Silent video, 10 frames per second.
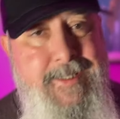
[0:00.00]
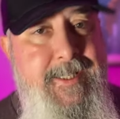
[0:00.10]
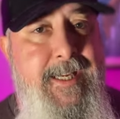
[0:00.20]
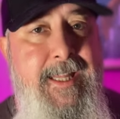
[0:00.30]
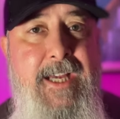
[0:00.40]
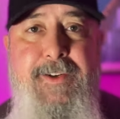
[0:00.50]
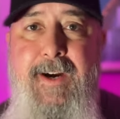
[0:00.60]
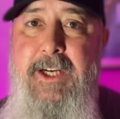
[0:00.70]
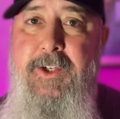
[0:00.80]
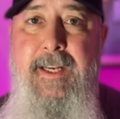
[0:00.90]
seeing that
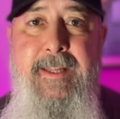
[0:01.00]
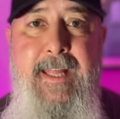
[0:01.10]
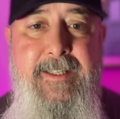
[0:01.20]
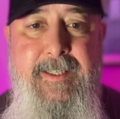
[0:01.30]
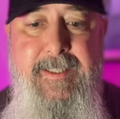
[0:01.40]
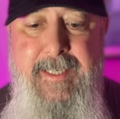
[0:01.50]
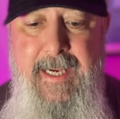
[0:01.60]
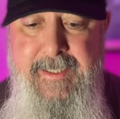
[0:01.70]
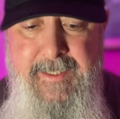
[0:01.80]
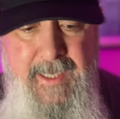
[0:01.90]
traction and that
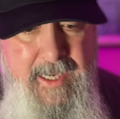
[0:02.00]
success,